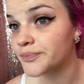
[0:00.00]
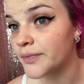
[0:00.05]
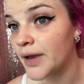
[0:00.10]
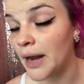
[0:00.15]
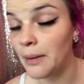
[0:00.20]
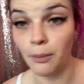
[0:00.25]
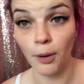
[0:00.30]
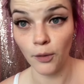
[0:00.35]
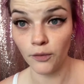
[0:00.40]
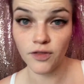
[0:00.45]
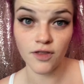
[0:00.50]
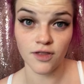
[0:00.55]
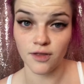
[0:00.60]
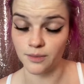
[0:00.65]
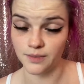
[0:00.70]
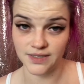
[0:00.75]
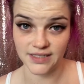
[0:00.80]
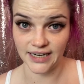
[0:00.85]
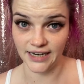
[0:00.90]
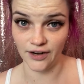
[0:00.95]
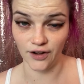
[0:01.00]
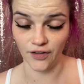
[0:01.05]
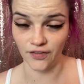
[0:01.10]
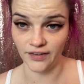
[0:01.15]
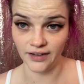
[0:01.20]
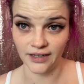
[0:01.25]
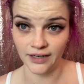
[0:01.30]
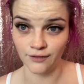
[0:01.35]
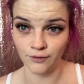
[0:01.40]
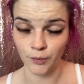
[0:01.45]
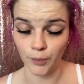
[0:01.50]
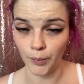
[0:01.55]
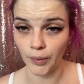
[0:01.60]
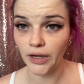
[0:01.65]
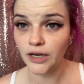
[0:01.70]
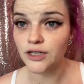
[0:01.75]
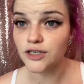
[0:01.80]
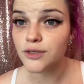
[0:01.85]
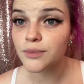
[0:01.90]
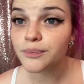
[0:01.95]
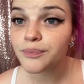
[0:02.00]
And both of them stayed on, they didn't even budge.